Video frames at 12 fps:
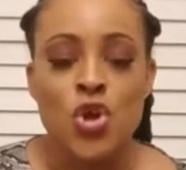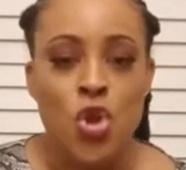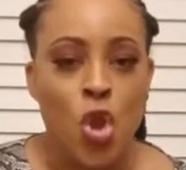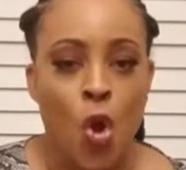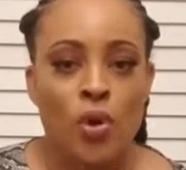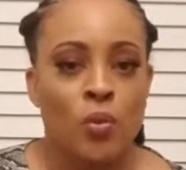
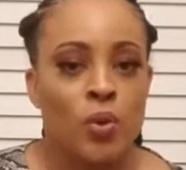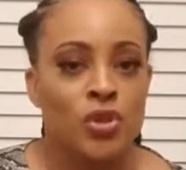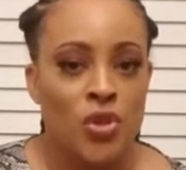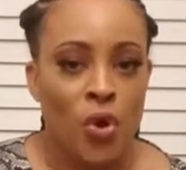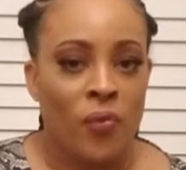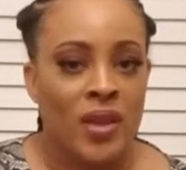no one will
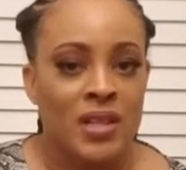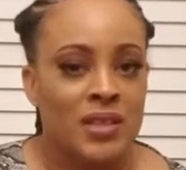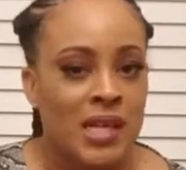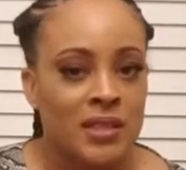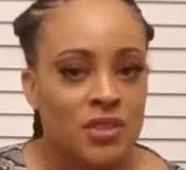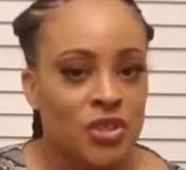know
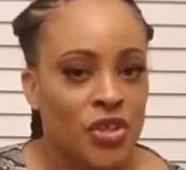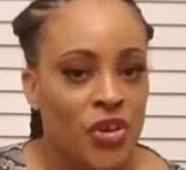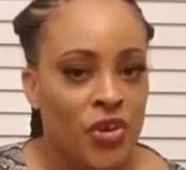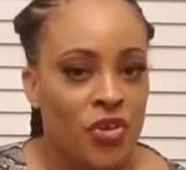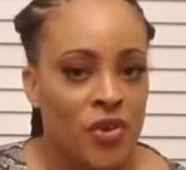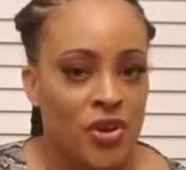that it's a
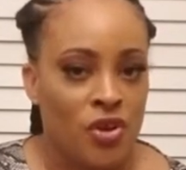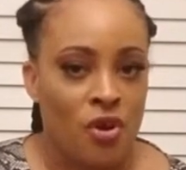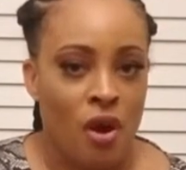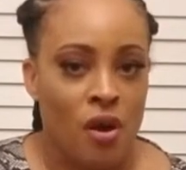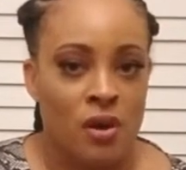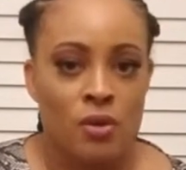secured credit
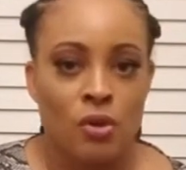card.